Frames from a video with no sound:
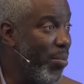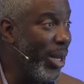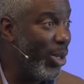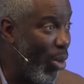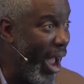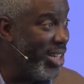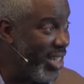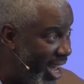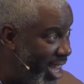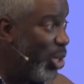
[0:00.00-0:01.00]
But
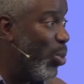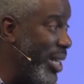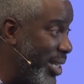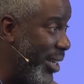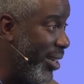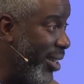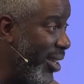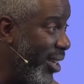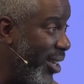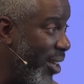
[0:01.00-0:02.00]
Christ is risen.
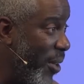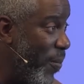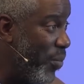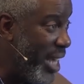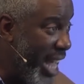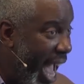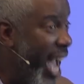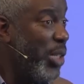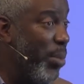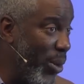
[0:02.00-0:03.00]
He
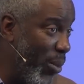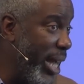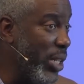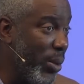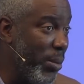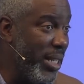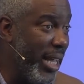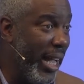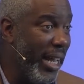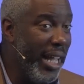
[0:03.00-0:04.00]
has been raised from the
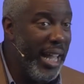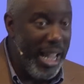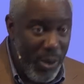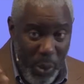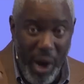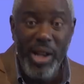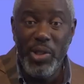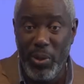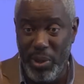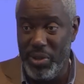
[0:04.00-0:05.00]
dead. He
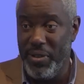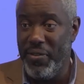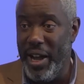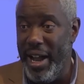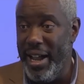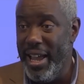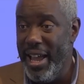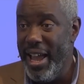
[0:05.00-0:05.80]
was crucified.